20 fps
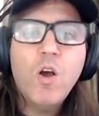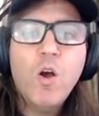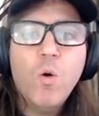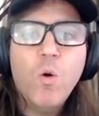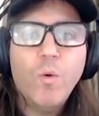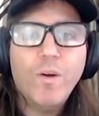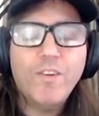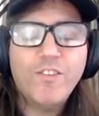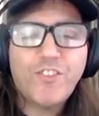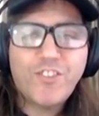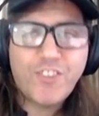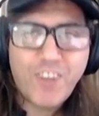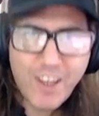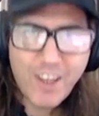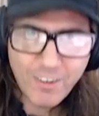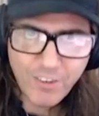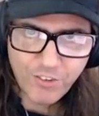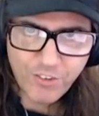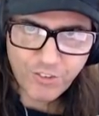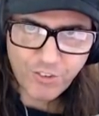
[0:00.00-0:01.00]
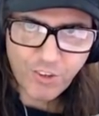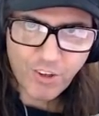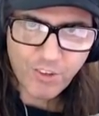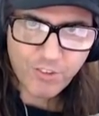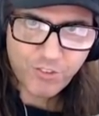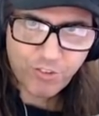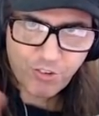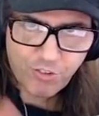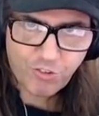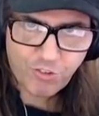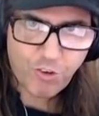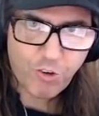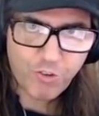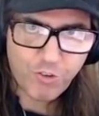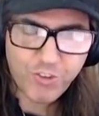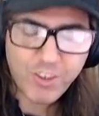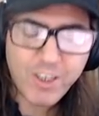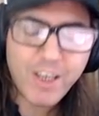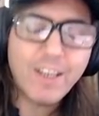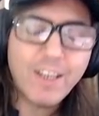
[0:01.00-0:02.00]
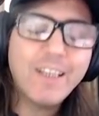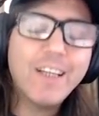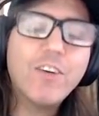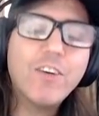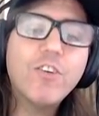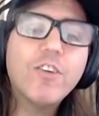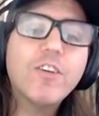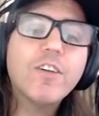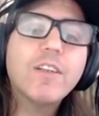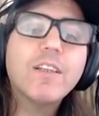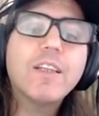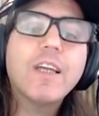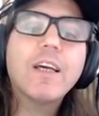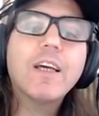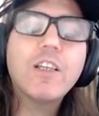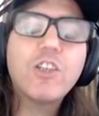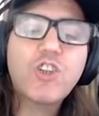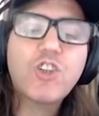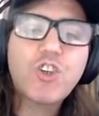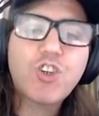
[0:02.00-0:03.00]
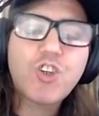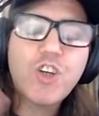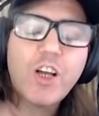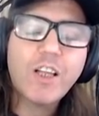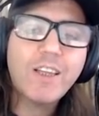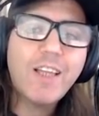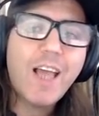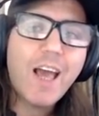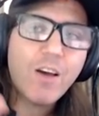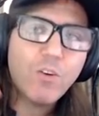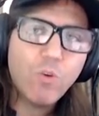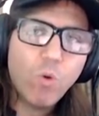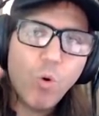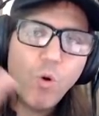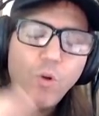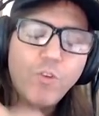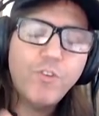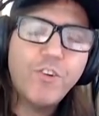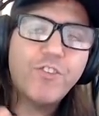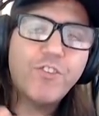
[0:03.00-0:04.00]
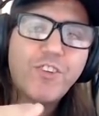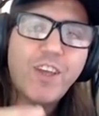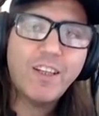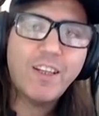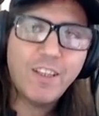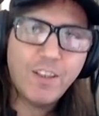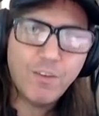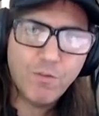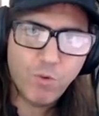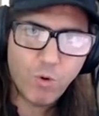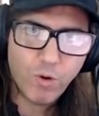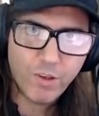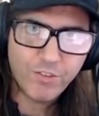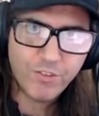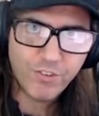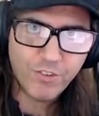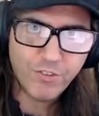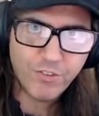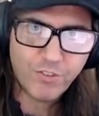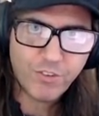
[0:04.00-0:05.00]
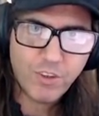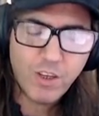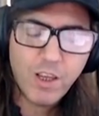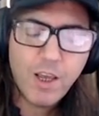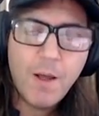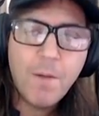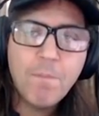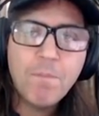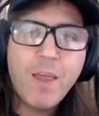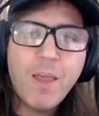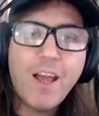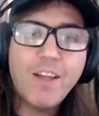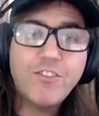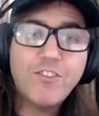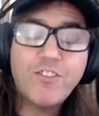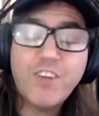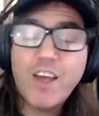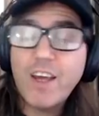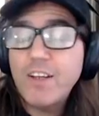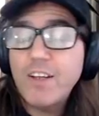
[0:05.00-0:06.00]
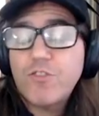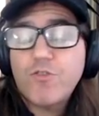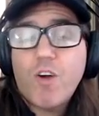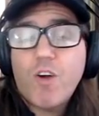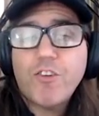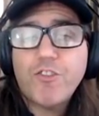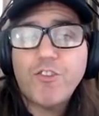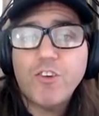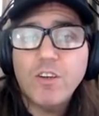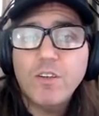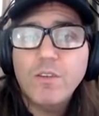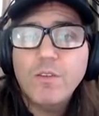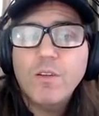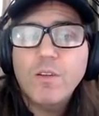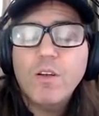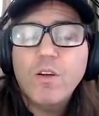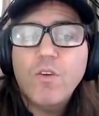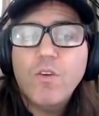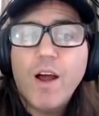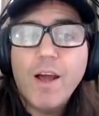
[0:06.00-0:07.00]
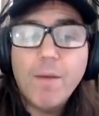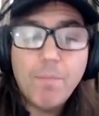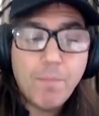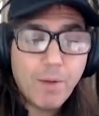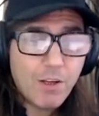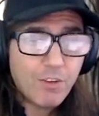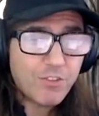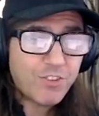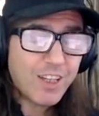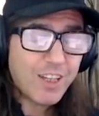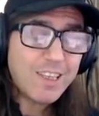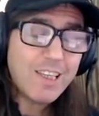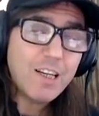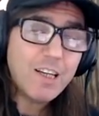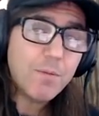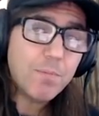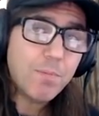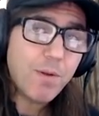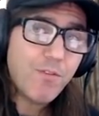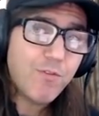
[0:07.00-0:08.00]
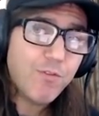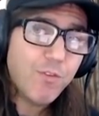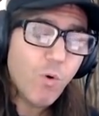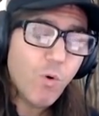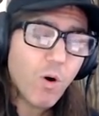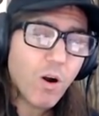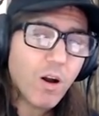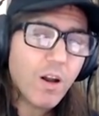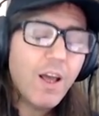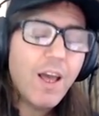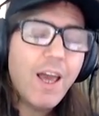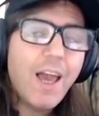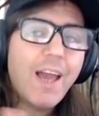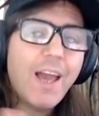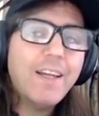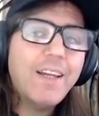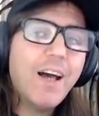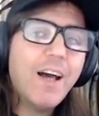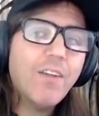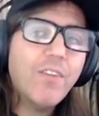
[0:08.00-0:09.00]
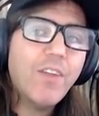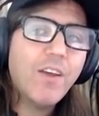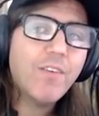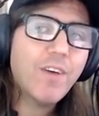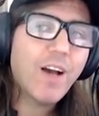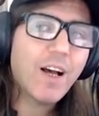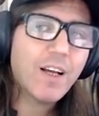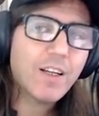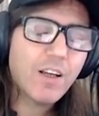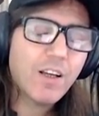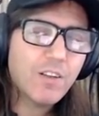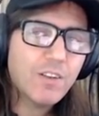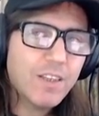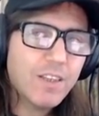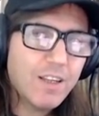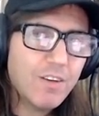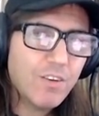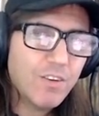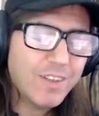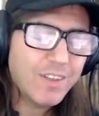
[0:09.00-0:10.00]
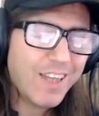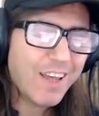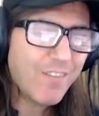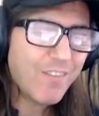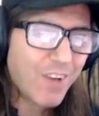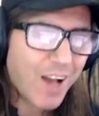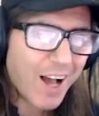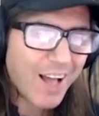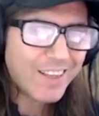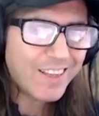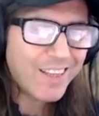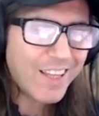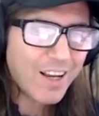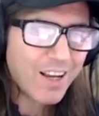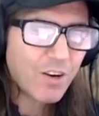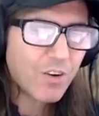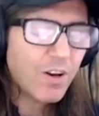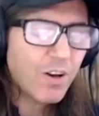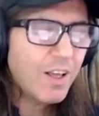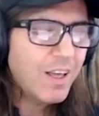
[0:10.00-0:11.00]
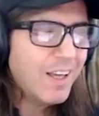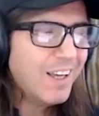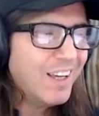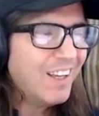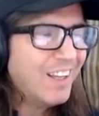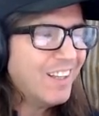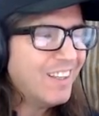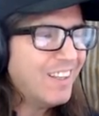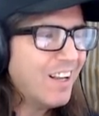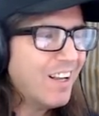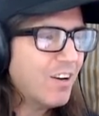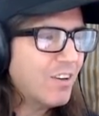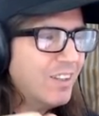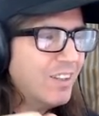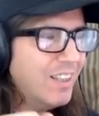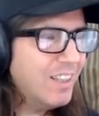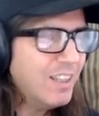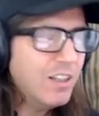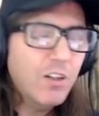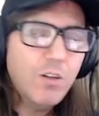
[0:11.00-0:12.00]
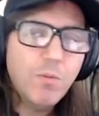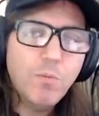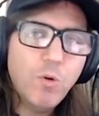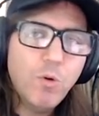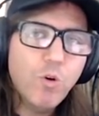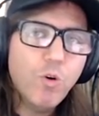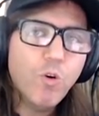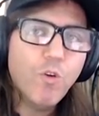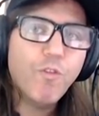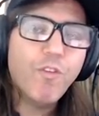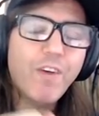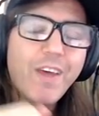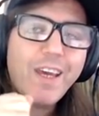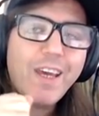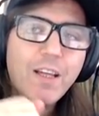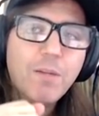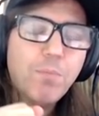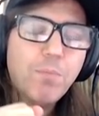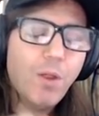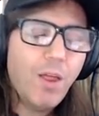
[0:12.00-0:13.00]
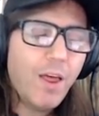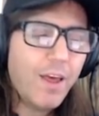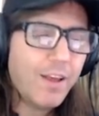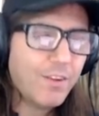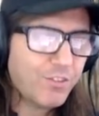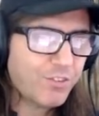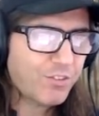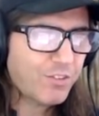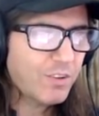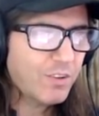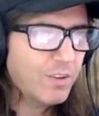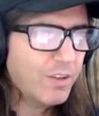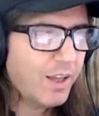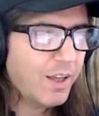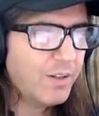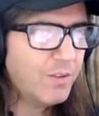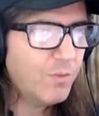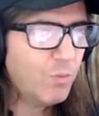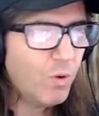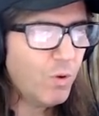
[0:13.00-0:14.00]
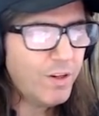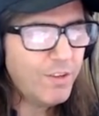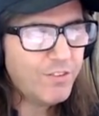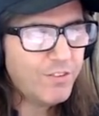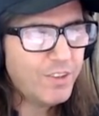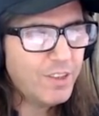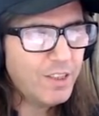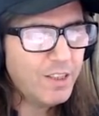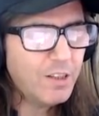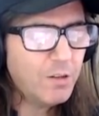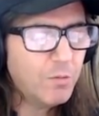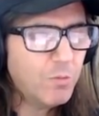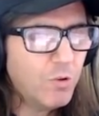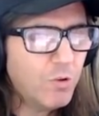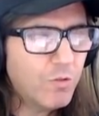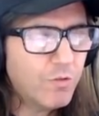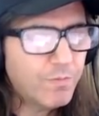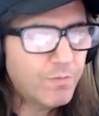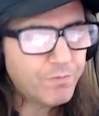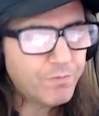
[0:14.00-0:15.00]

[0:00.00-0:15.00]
when Sanders starts to surge again, they're gonna they're gonna shut down all dissenting voices and say it's Russia, right? Because they did it before, and now they've got they've got their their little move in place. And what is the little move?